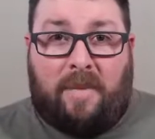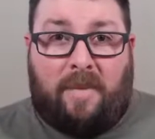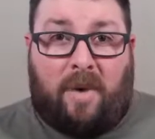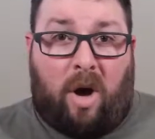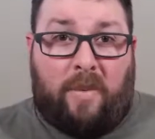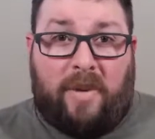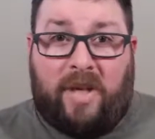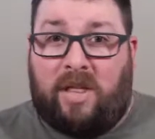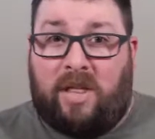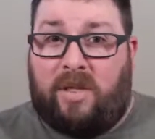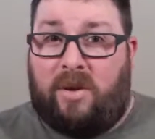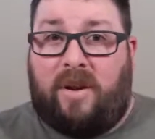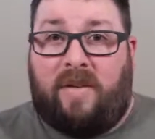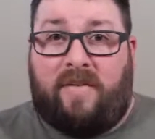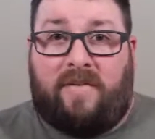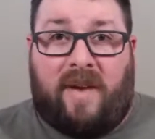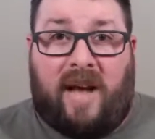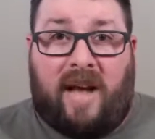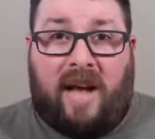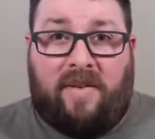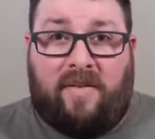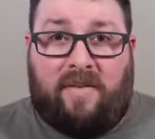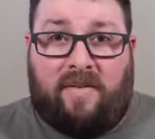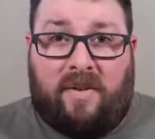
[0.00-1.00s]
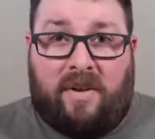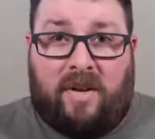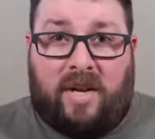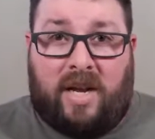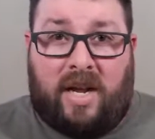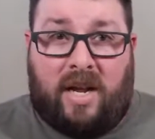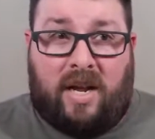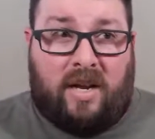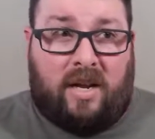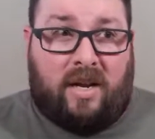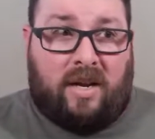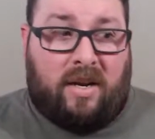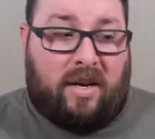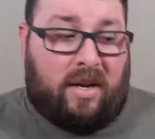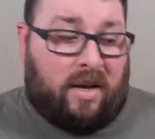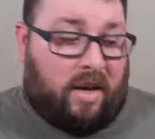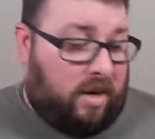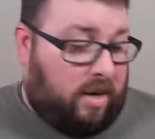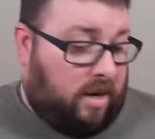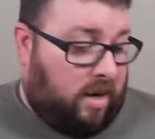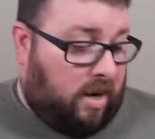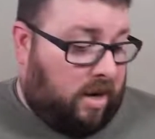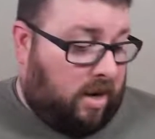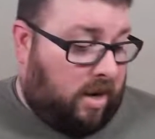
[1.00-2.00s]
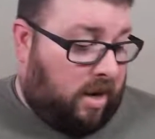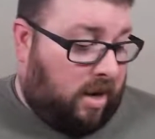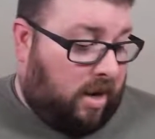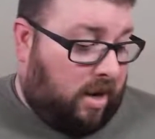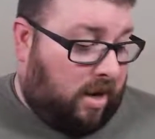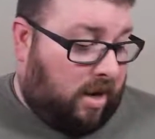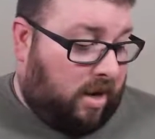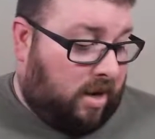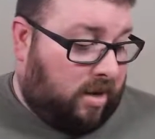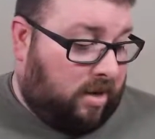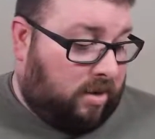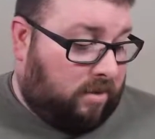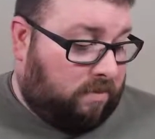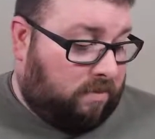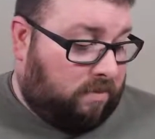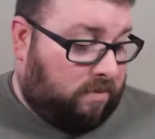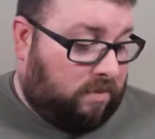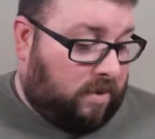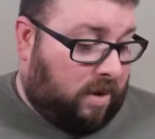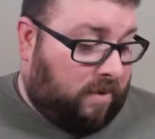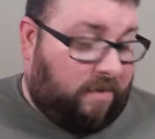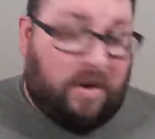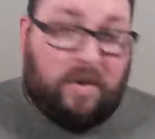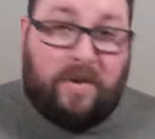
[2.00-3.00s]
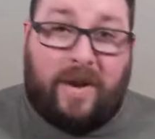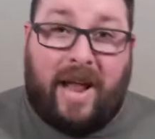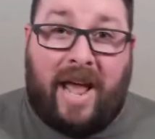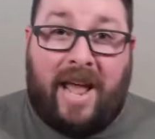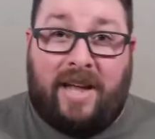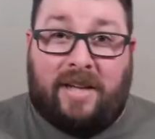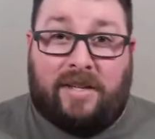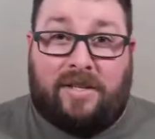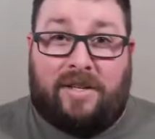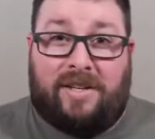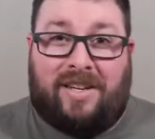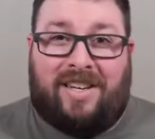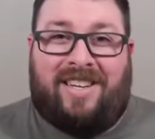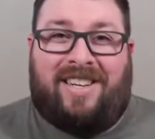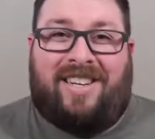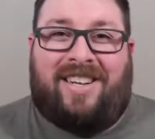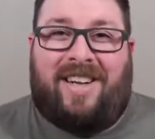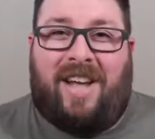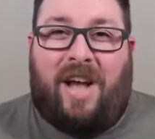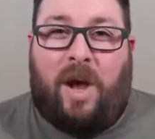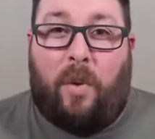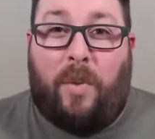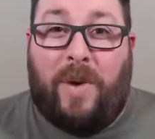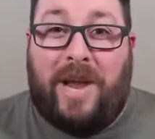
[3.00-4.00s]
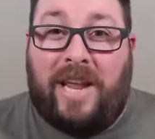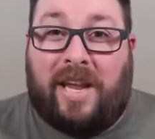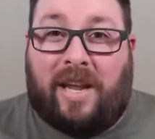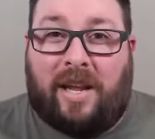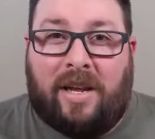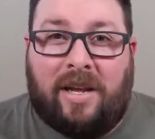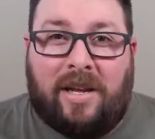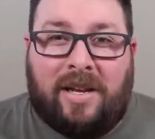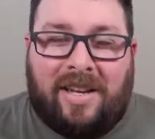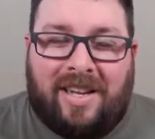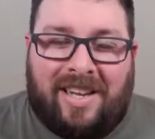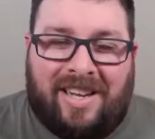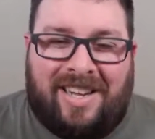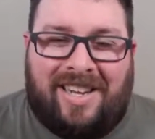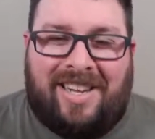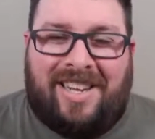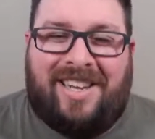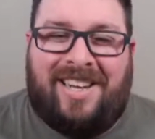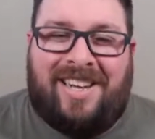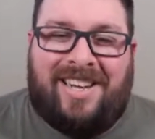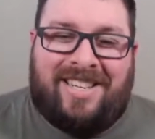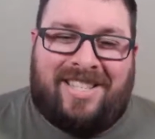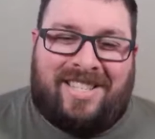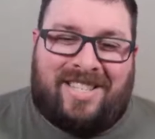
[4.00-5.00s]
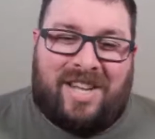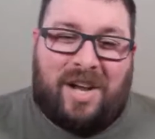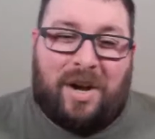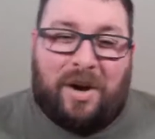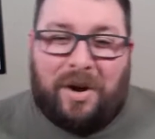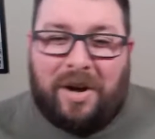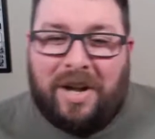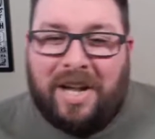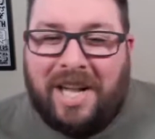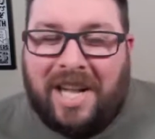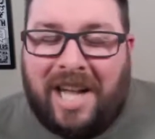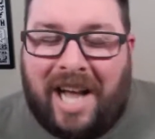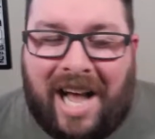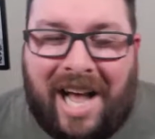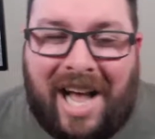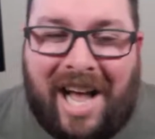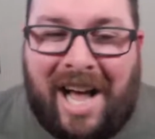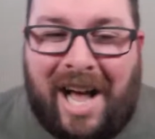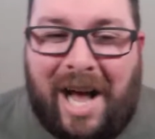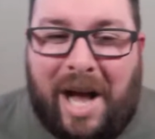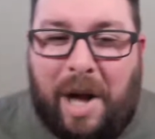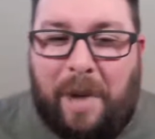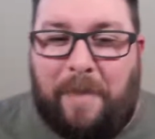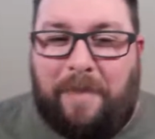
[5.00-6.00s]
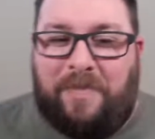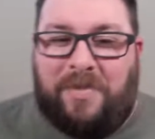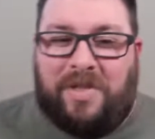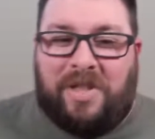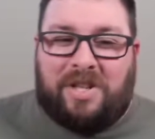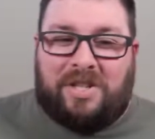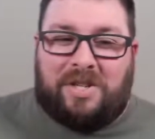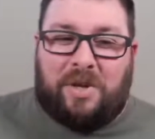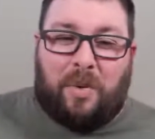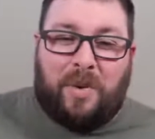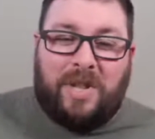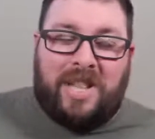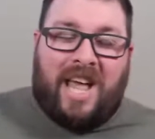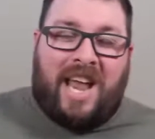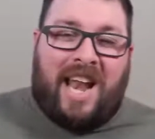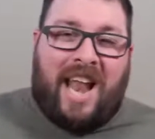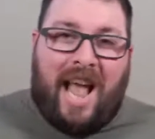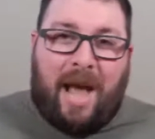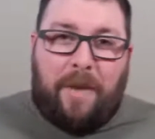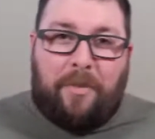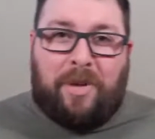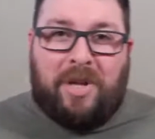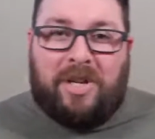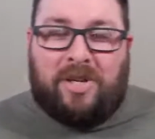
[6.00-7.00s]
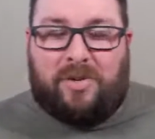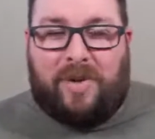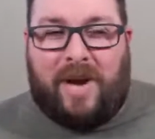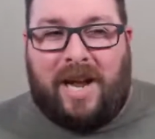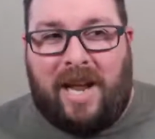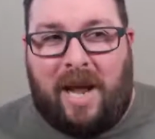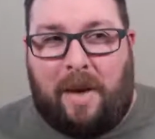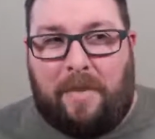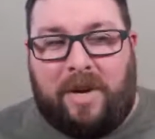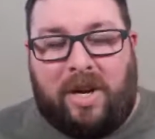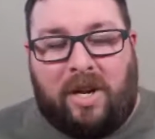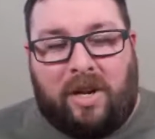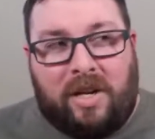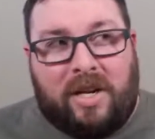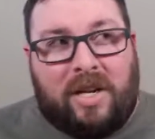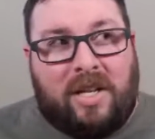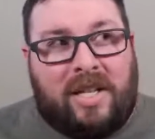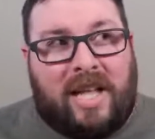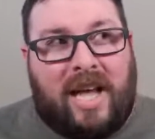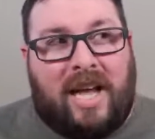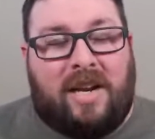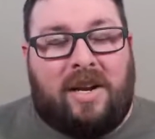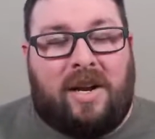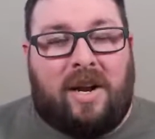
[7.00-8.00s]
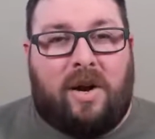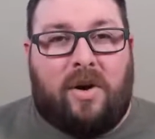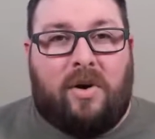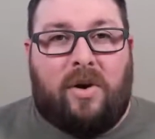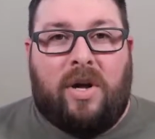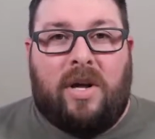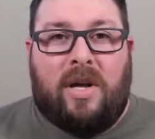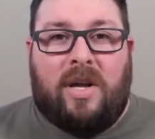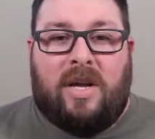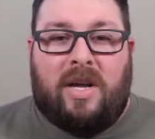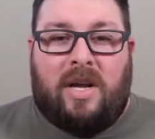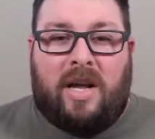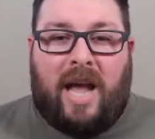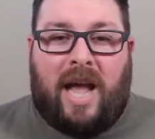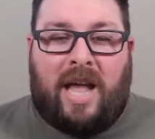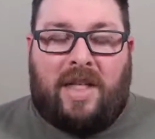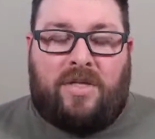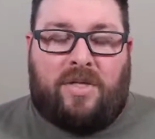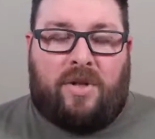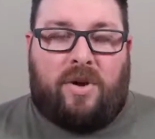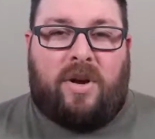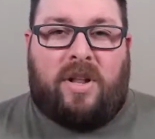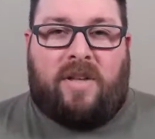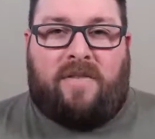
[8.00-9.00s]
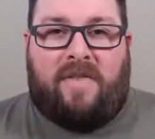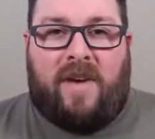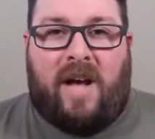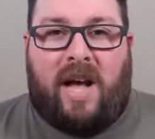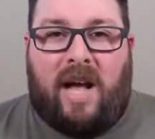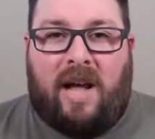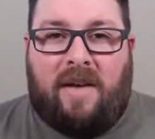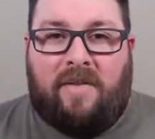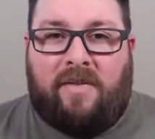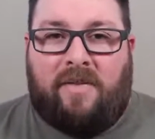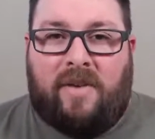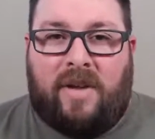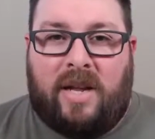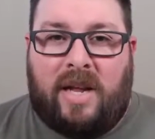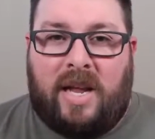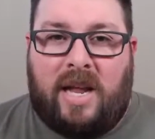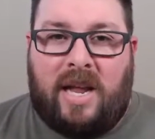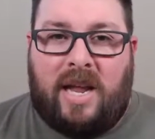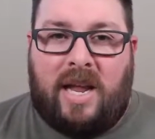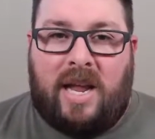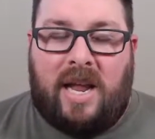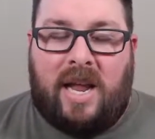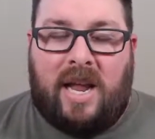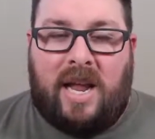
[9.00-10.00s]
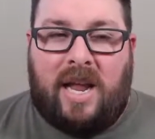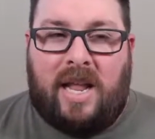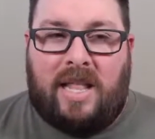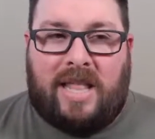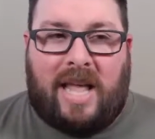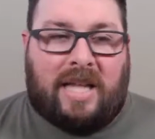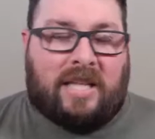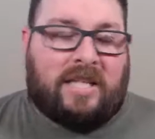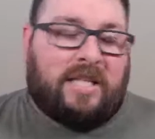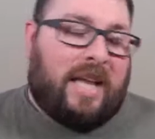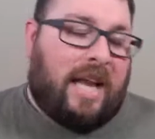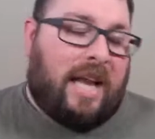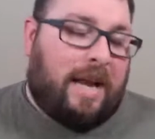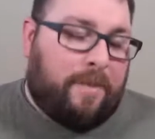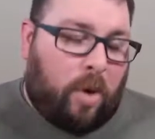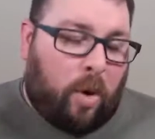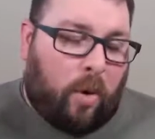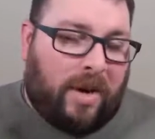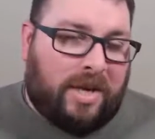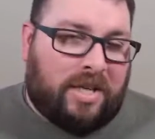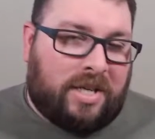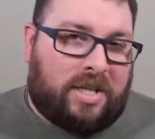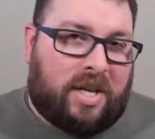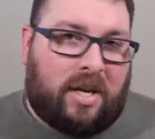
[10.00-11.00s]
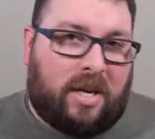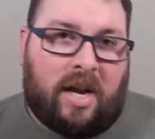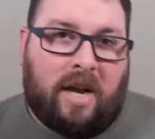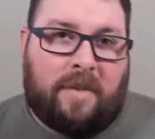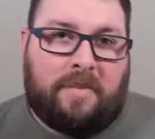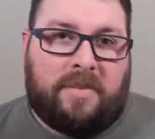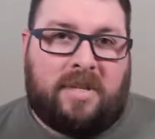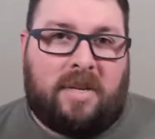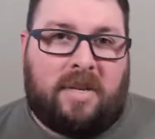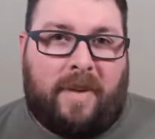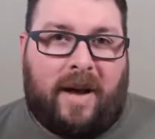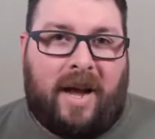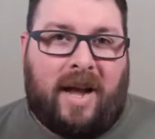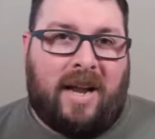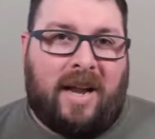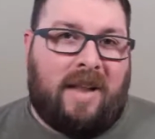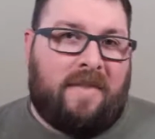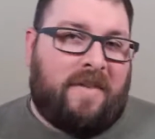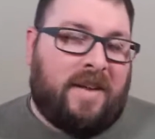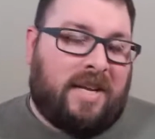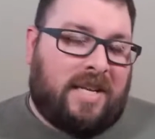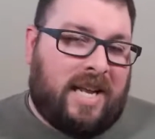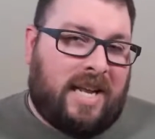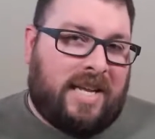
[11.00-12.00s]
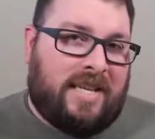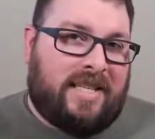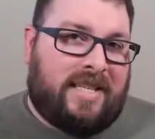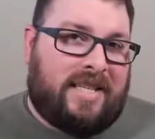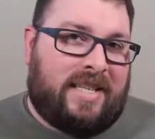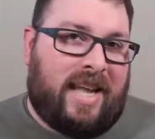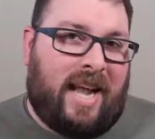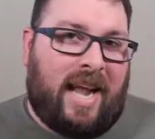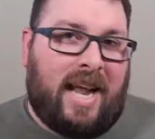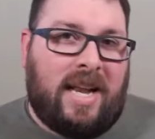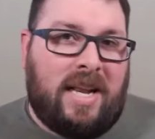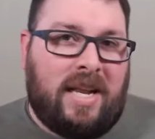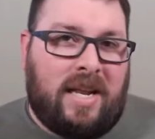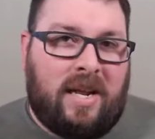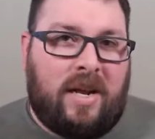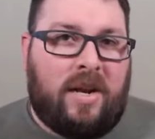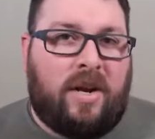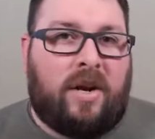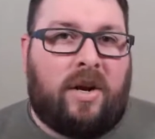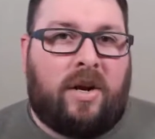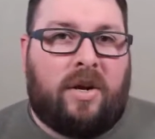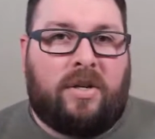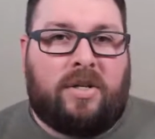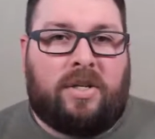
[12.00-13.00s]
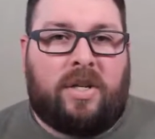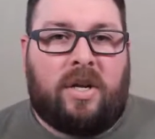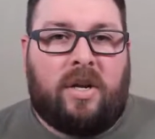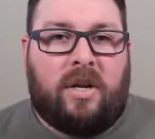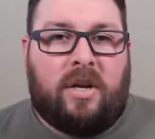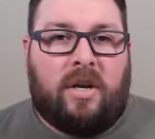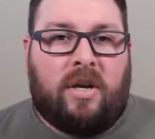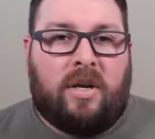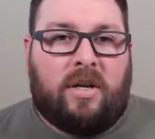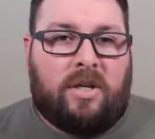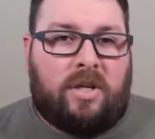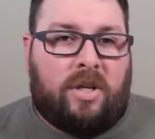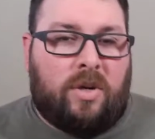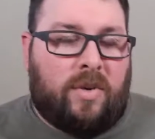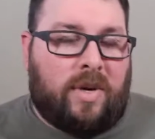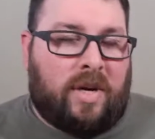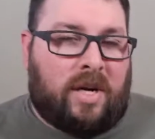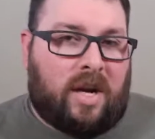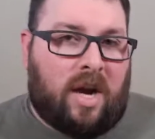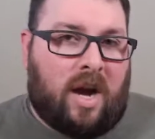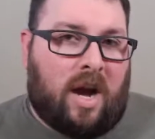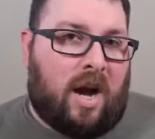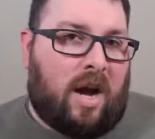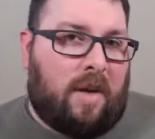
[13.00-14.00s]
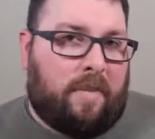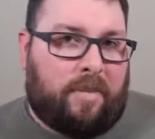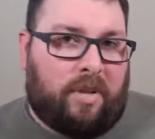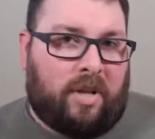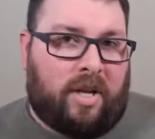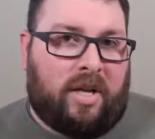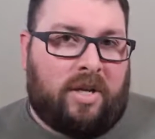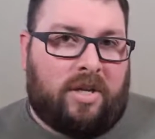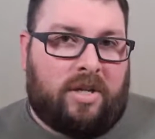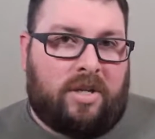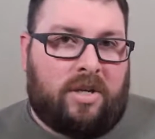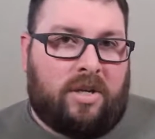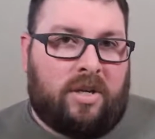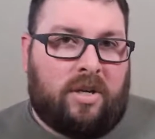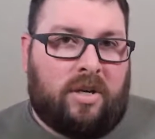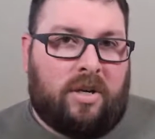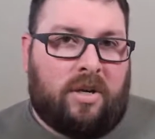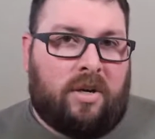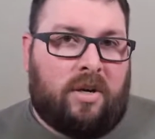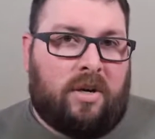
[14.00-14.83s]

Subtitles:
I'll be 35 in a few days, a week. So when that happens, right, I'm going to look at that and go, at 35, that same question comes to mind. If it takes 10 years to accomplish